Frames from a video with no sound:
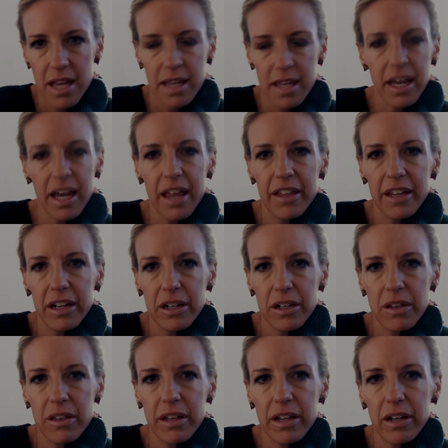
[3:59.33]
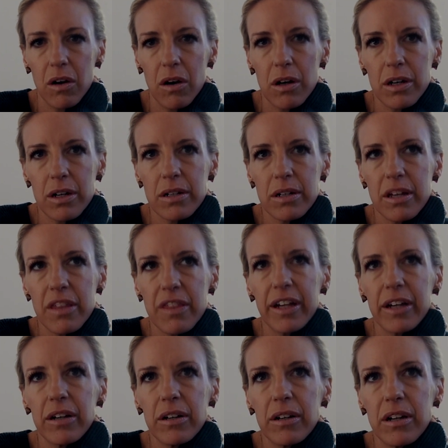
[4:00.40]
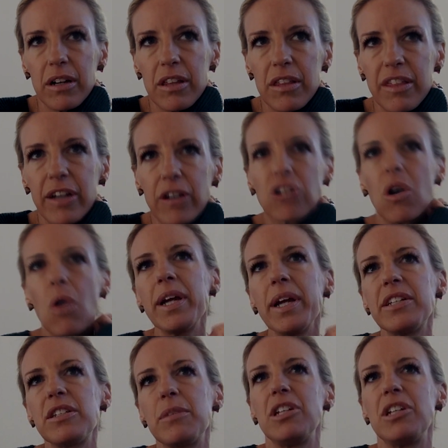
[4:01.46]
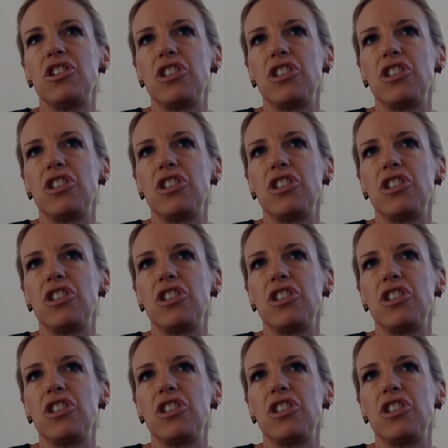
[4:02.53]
yeah, there there are they're they're going to be